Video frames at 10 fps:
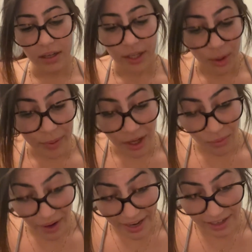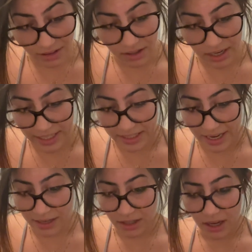He'll be all right, I
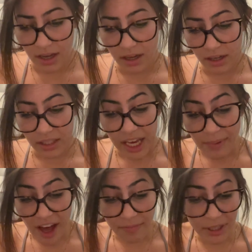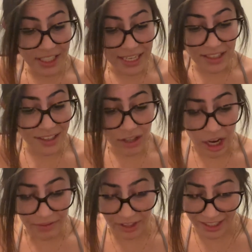said. Camp Half-Blood takes in a lot
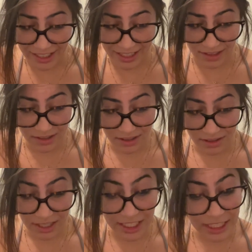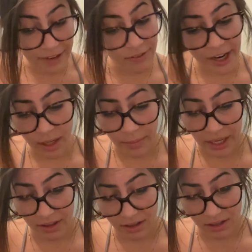of young kids. They did that for
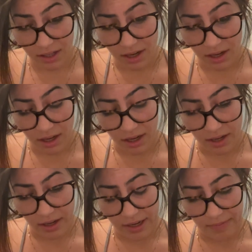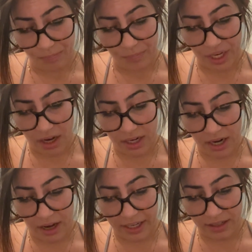Annabeth. Bianca
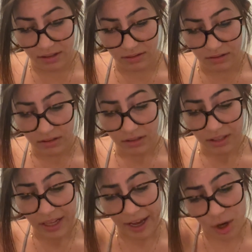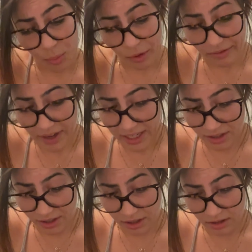nodded. I hope we find
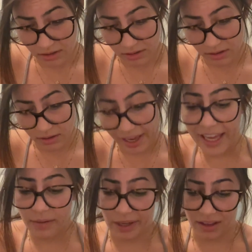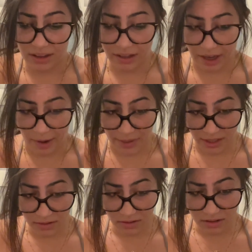her. Annabeth, I
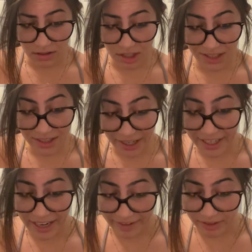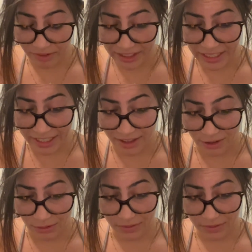mean. She's lucky to have a friend like you.